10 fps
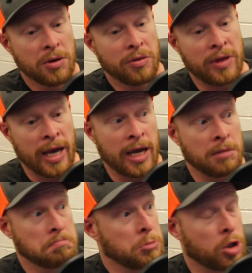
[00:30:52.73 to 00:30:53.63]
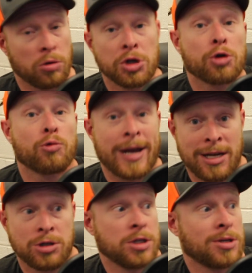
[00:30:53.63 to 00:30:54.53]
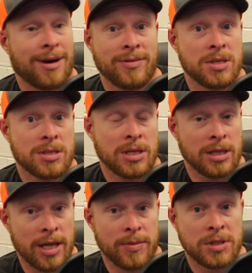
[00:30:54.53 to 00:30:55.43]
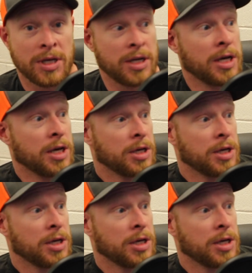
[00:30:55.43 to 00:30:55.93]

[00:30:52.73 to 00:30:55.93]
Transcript: then, your range is obviously limited.